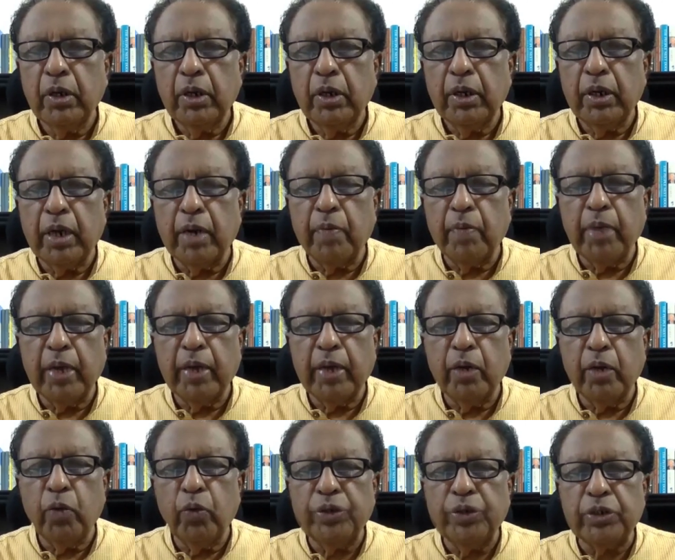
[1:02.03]
he had made
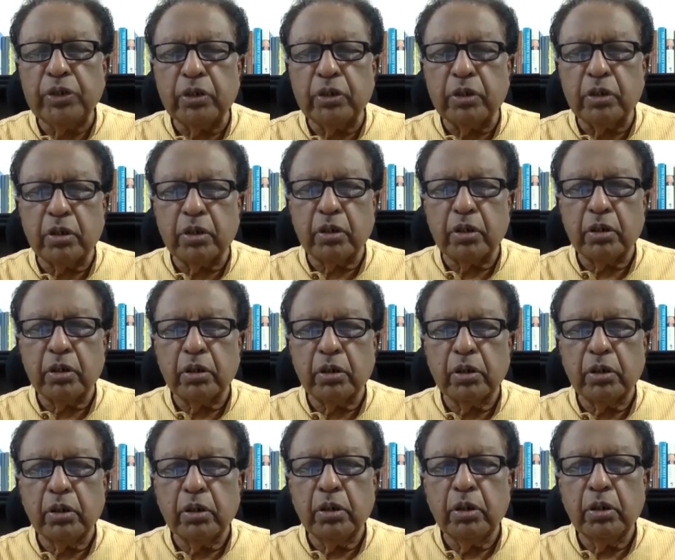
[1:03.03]
a visit
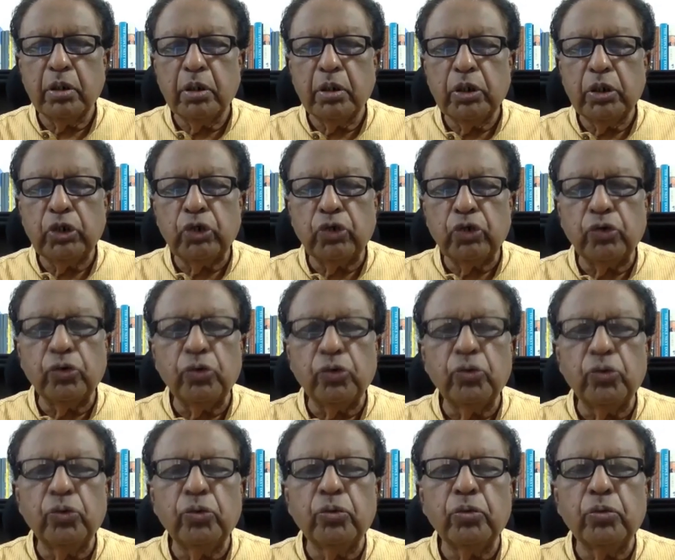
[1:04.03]

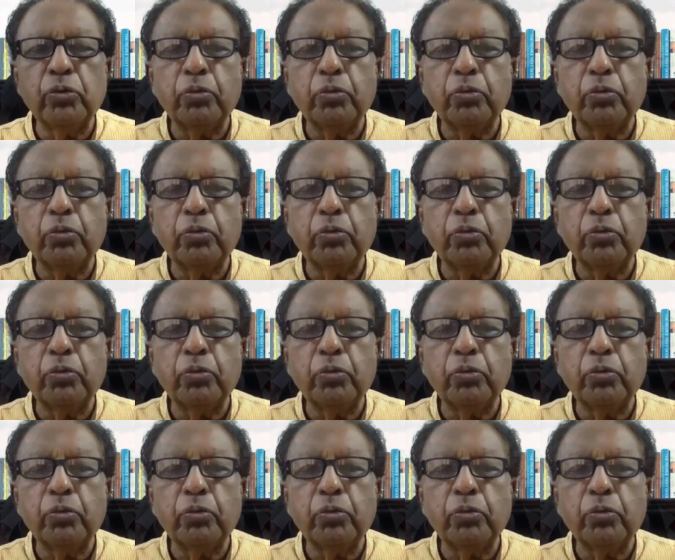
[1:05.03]
to